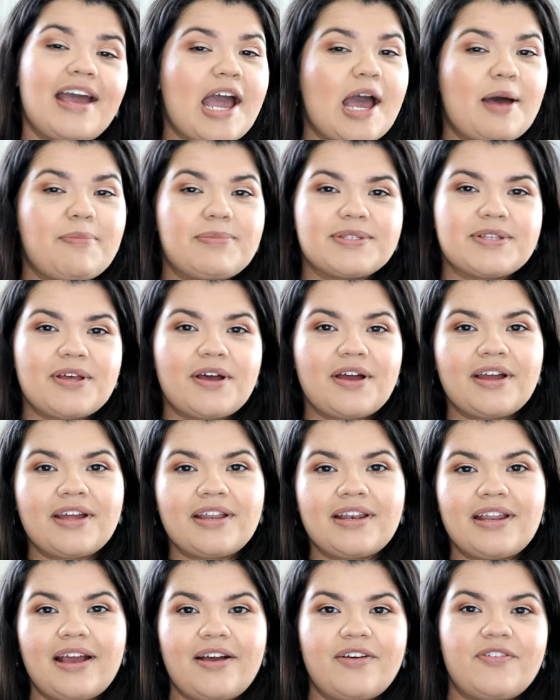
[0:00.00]

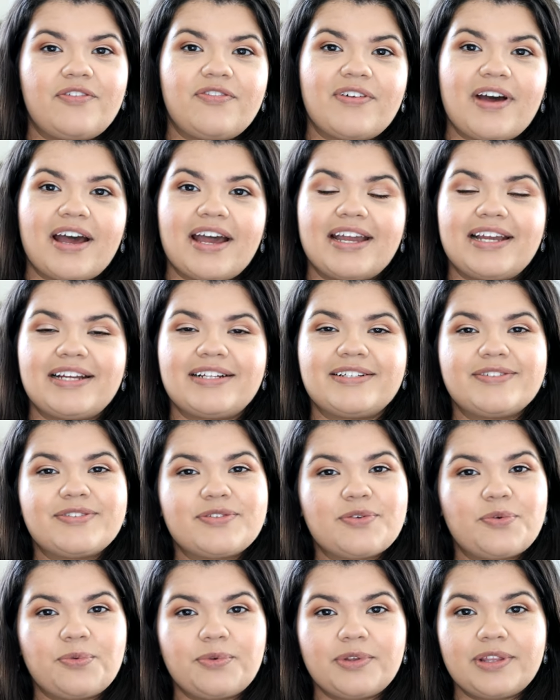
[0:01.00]
Amazon
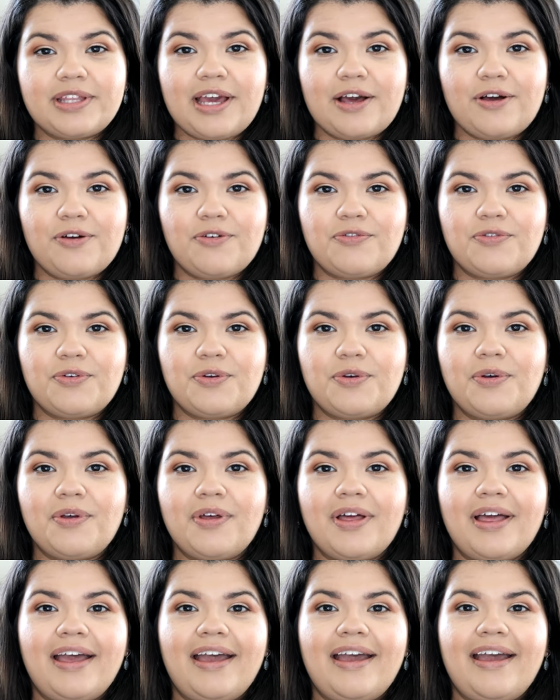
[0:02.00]
finds really
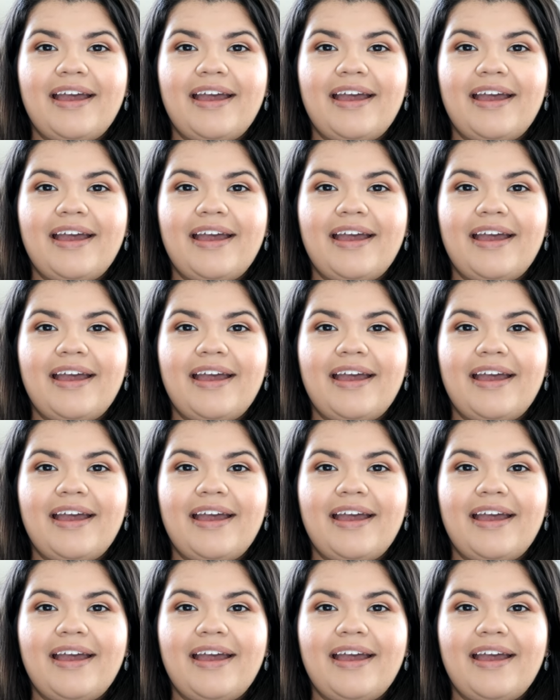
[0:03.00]
helpful.